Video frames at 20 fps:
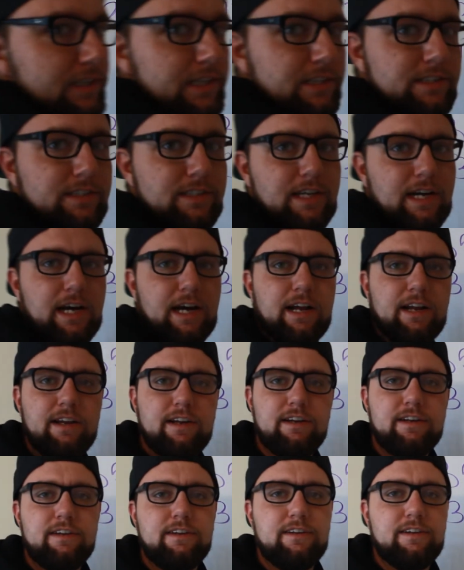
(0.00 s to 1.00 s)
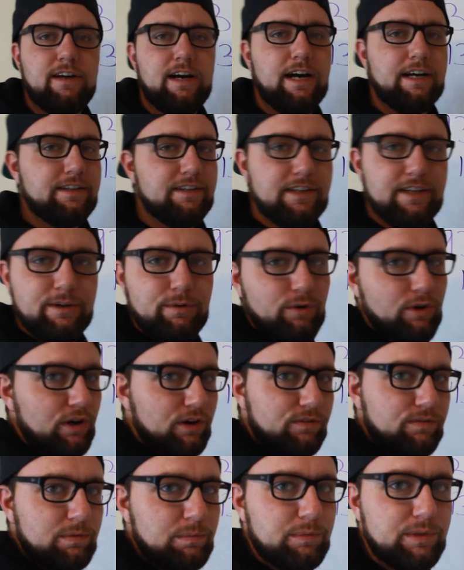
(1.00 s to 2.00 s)
it's not, I did it wrong
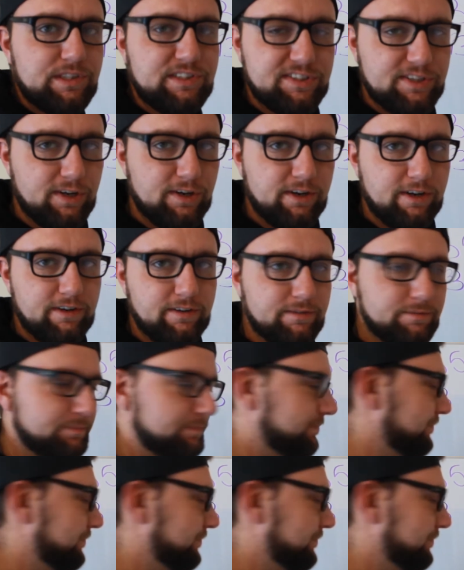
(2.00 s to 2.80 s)
from the start.